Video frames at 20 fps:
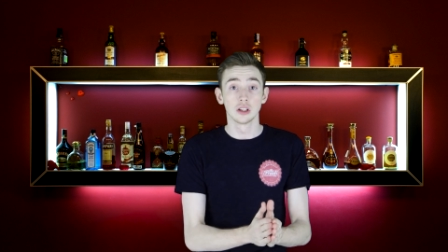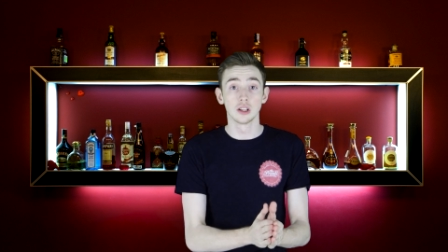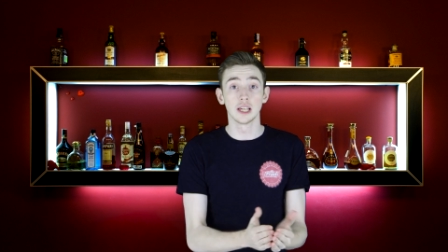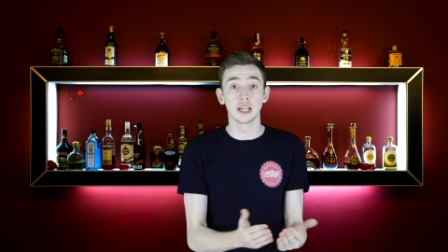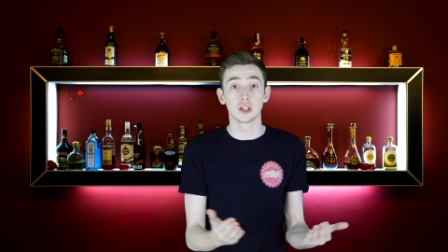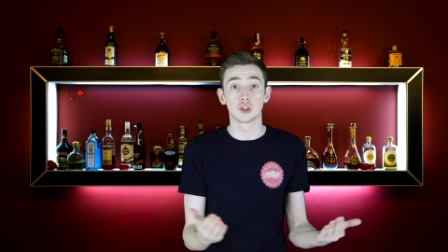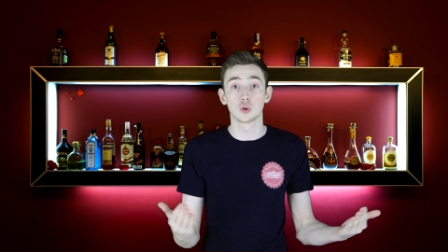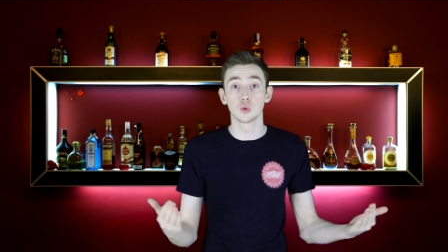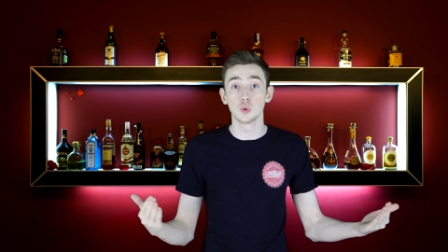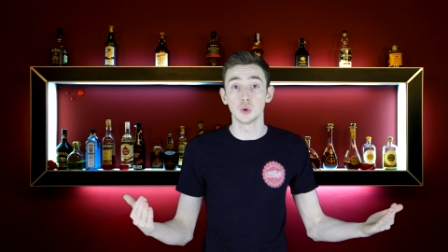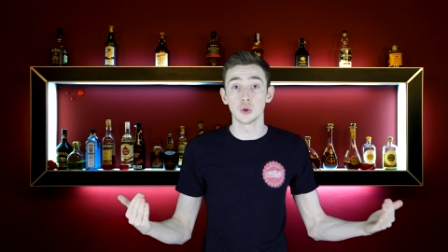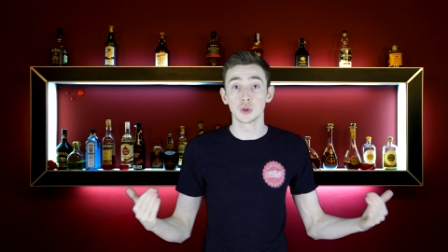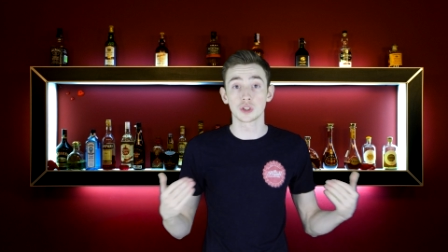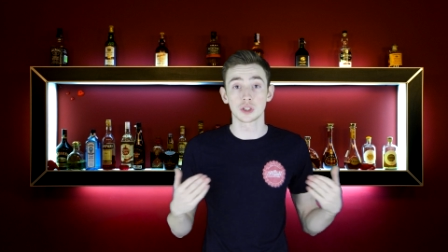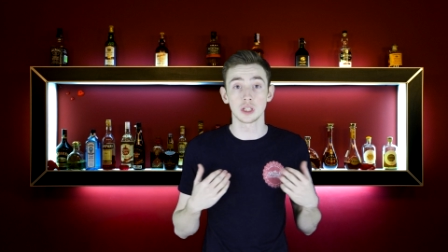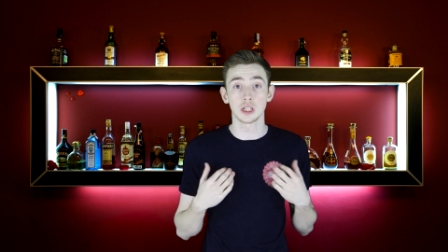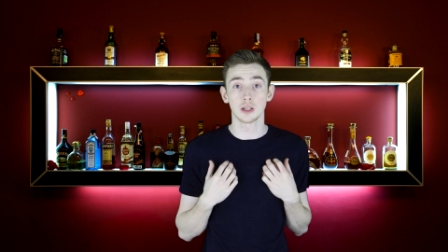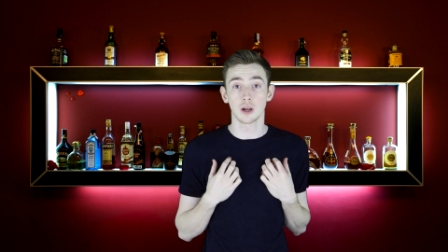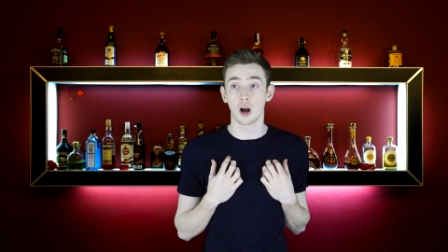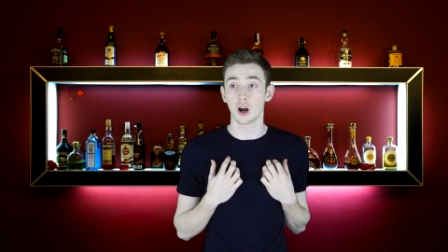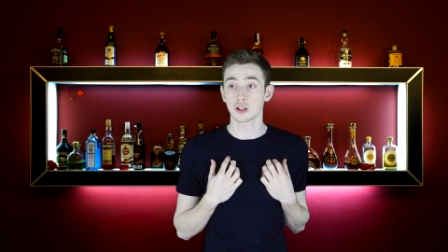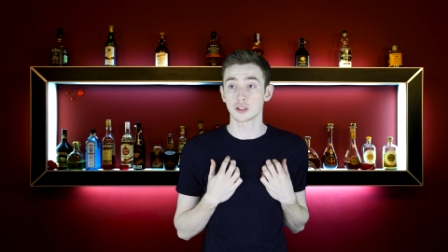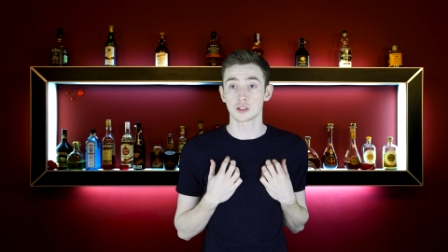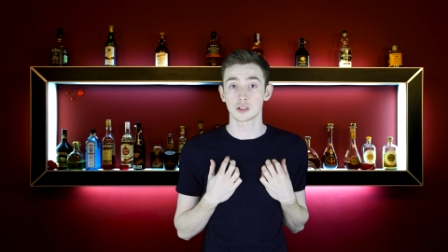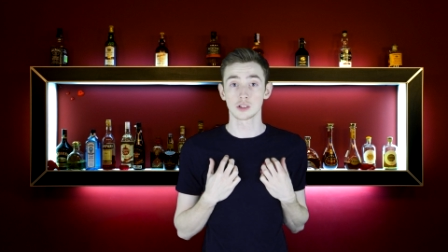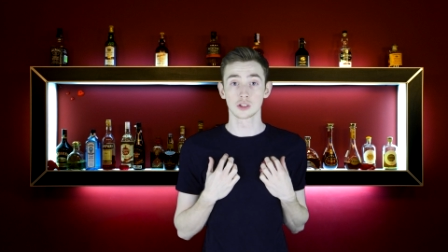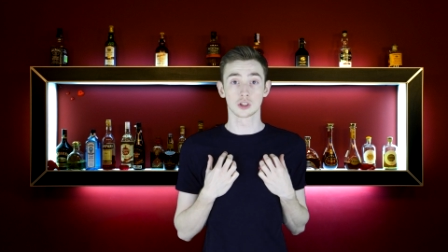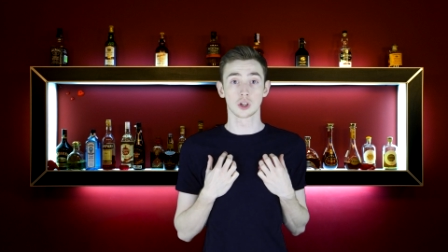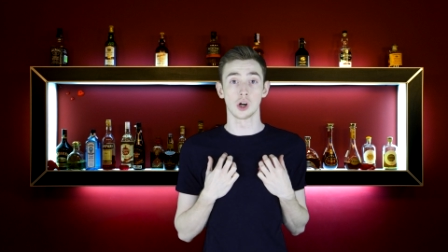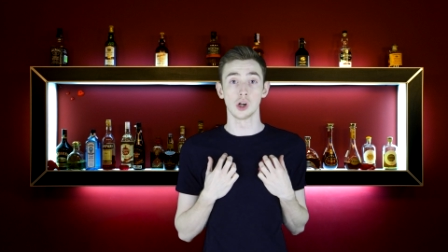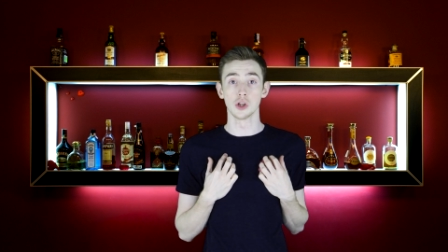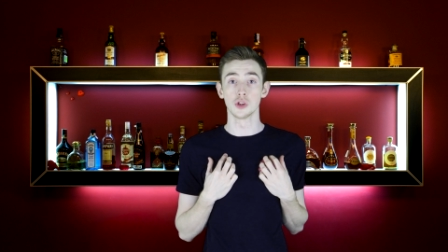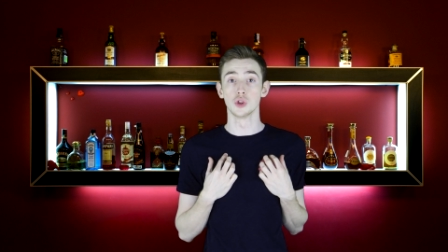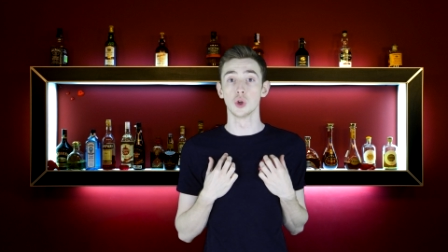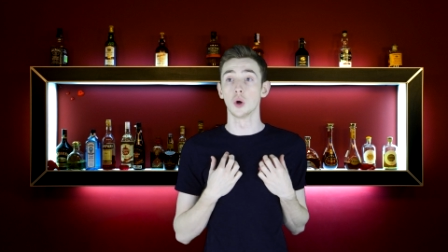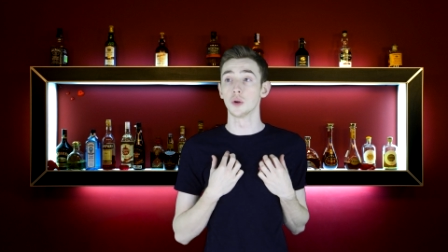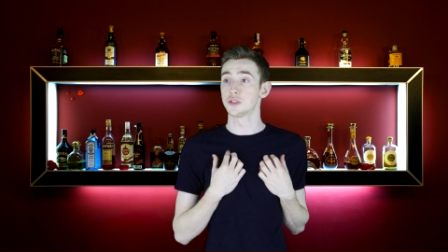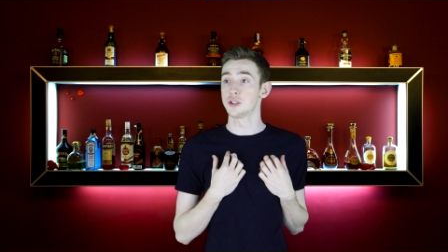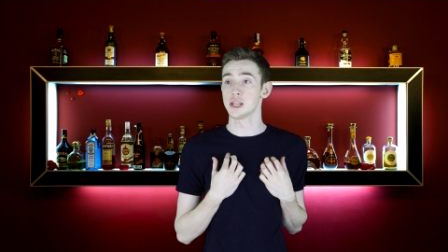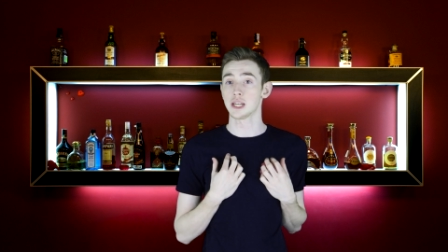Like, do you see us in
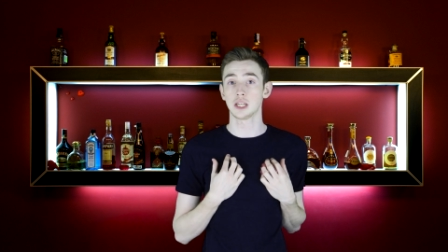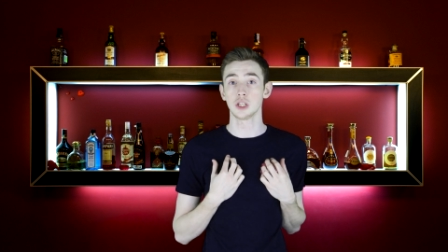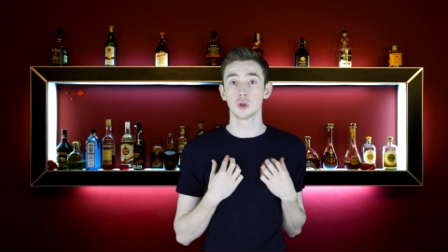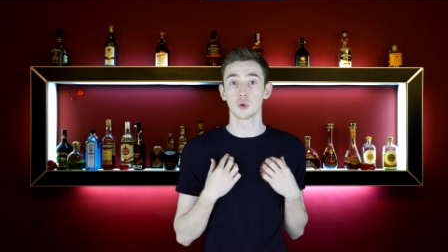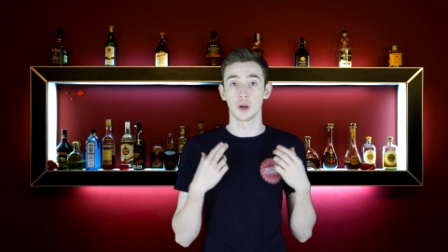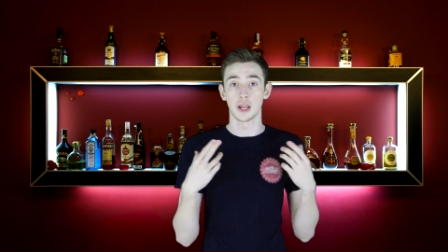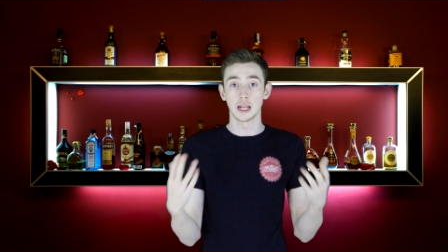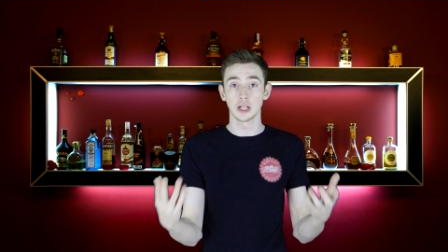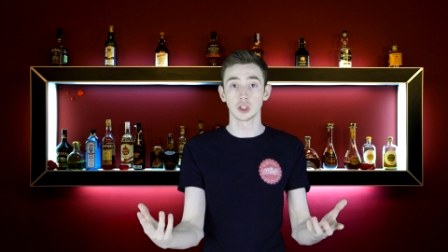Scotland not taking your